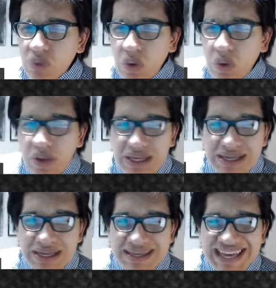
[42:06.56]
role
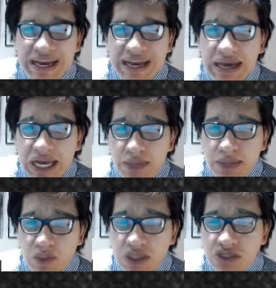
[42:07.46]
in the
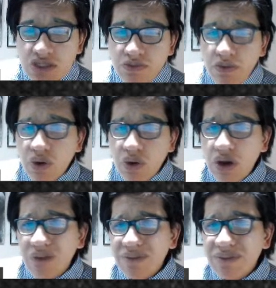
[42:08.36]
economy was to promote
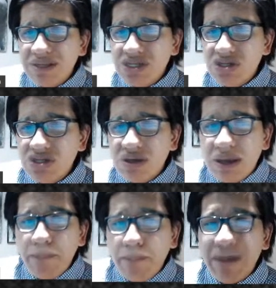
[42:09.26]
competition
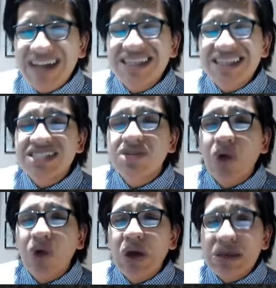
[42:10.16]
by
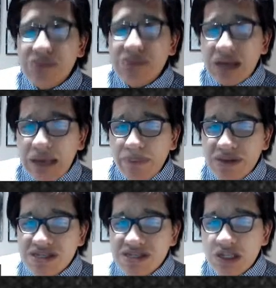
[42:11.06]
destroying
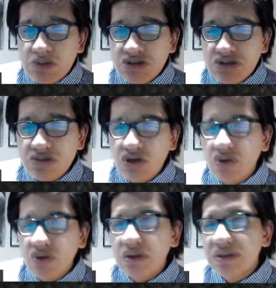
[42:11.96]
monopolies and special.
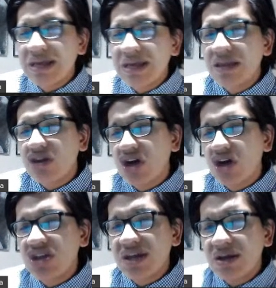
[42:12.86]
So they
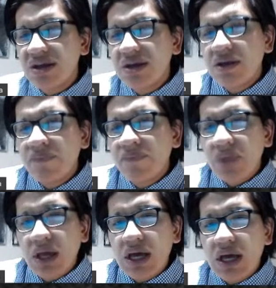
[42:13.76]
thought that
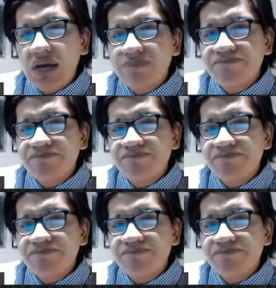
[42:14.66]
uh,